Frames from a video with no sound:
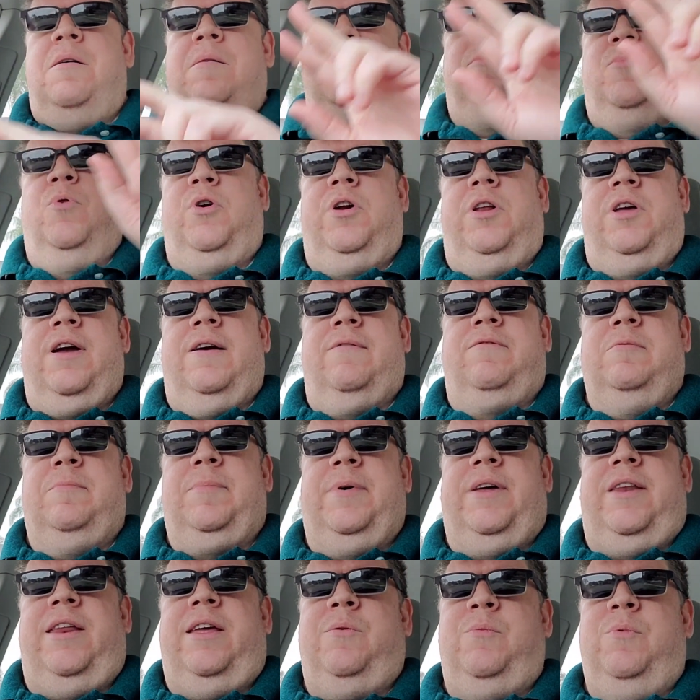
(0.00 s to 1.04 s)
Morning,
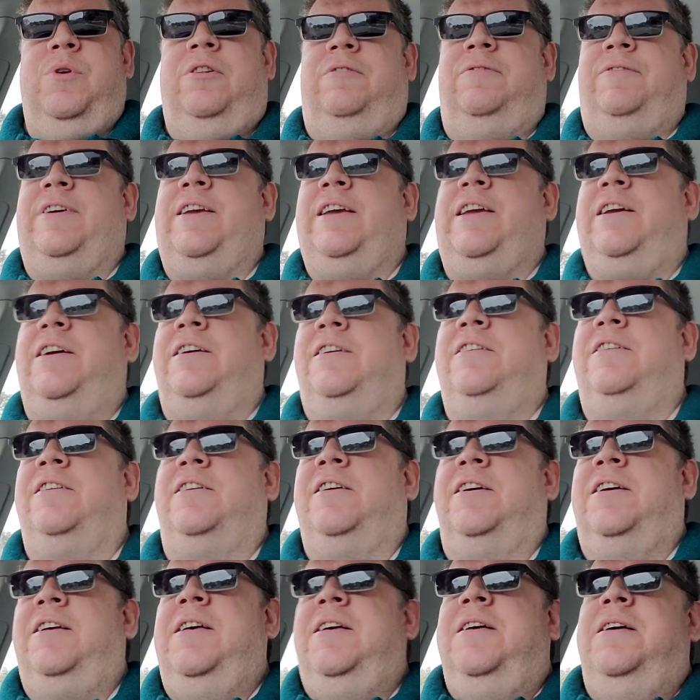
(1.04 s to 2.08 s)
everybody. Wilfie here
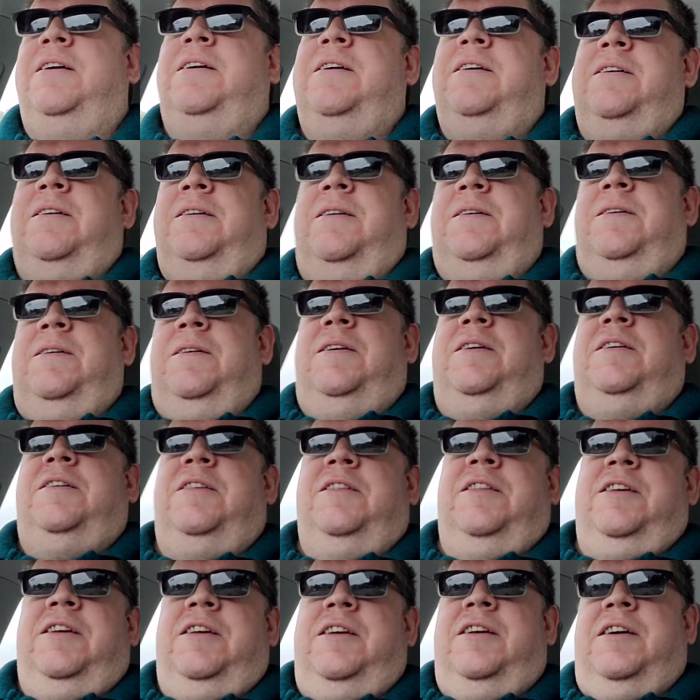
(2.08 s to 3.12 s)
in
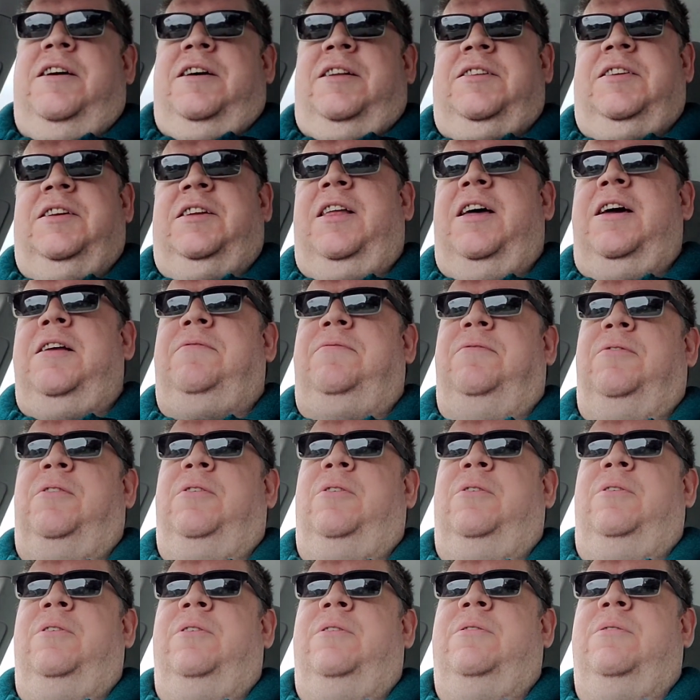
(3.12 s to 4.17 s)
the
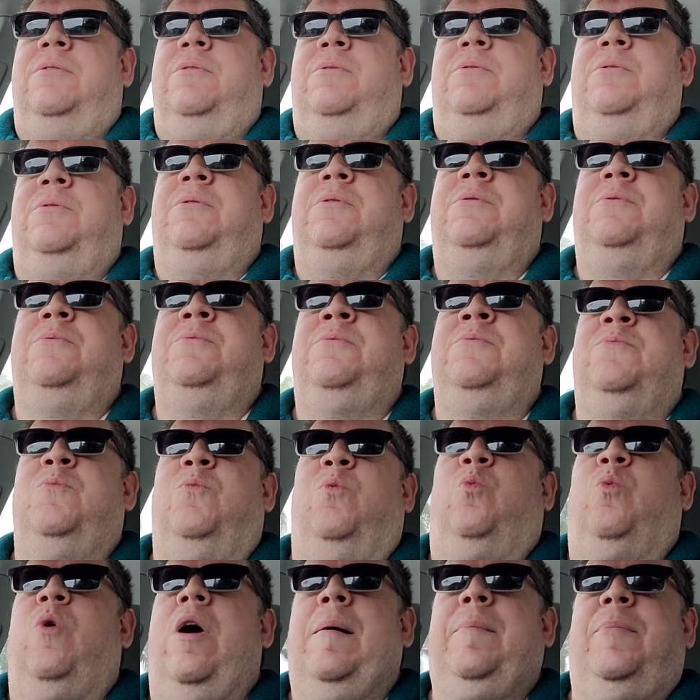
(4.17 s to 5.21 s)
delightful
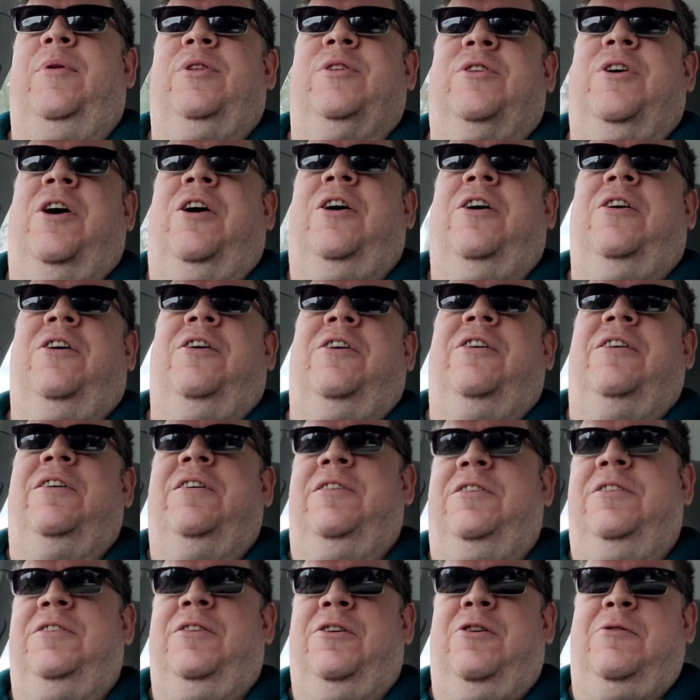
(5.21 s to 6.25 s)
wobble car
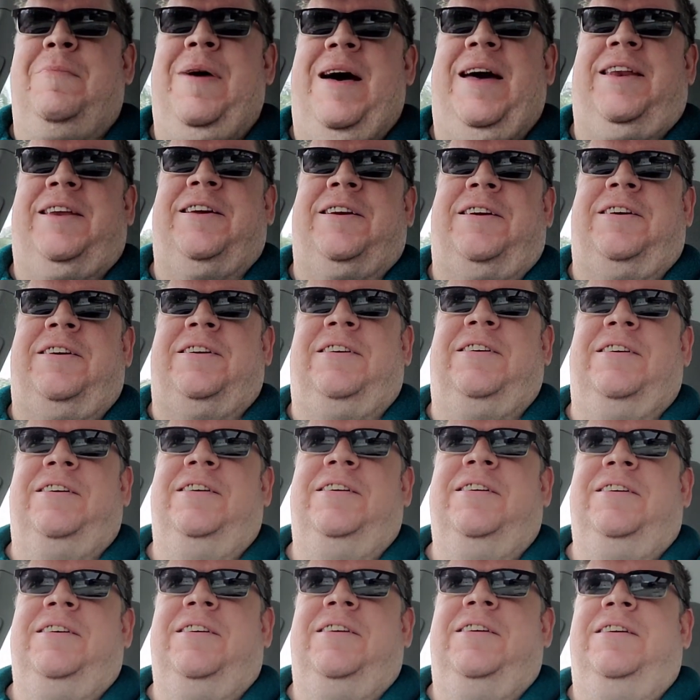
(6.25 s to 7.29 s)
o-matic.
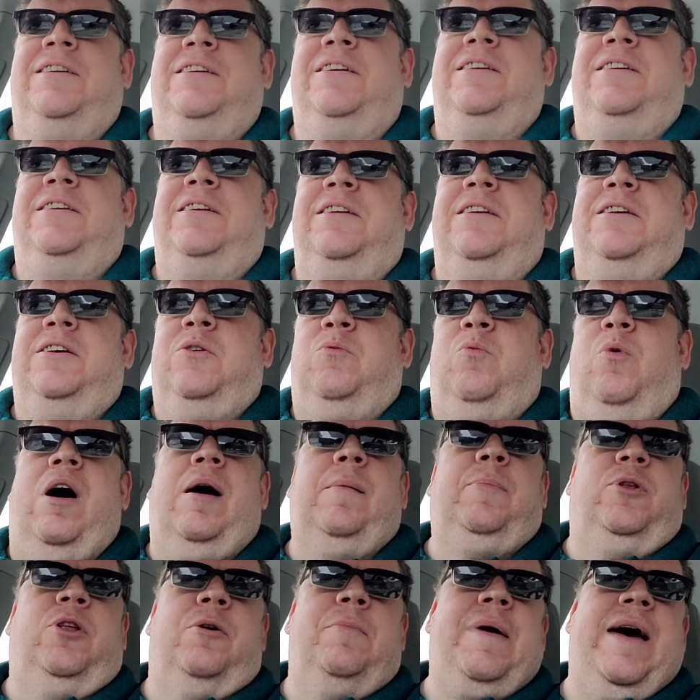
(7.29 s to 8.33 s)

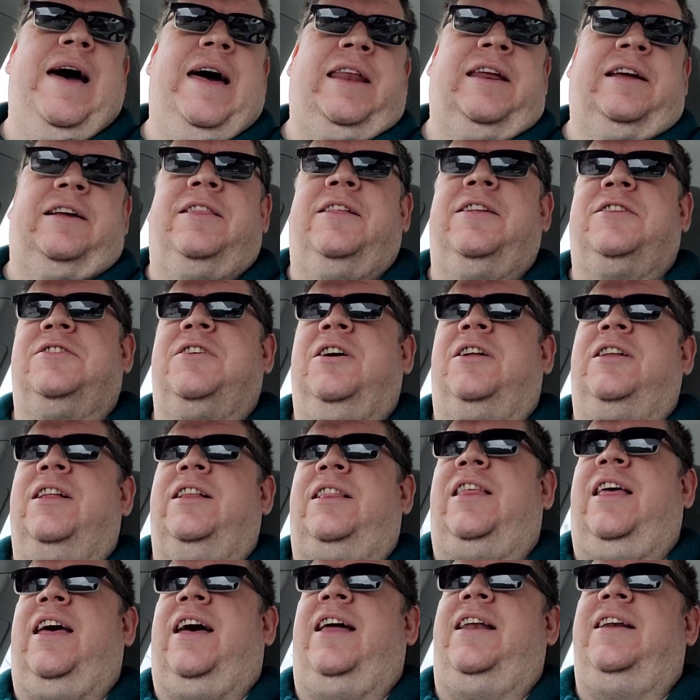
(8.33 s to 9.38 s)
Wobblomatic, let's call
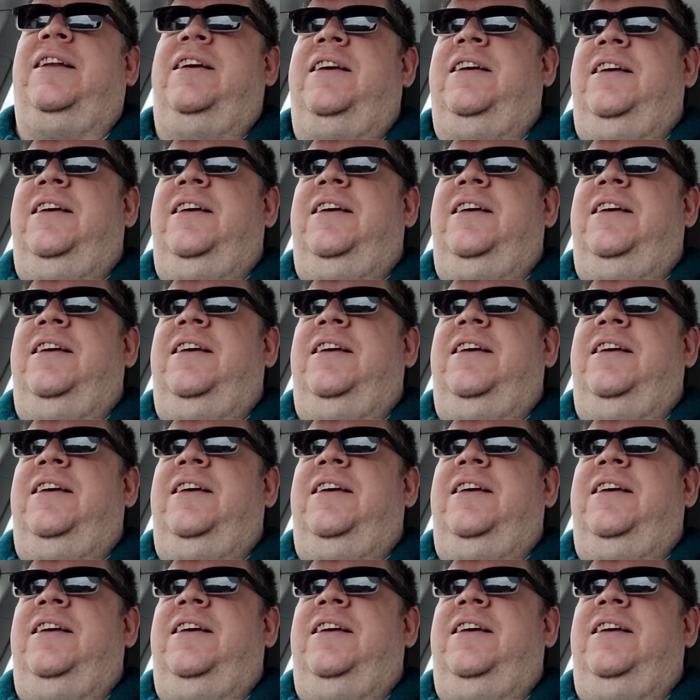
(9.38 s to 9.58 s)
it that.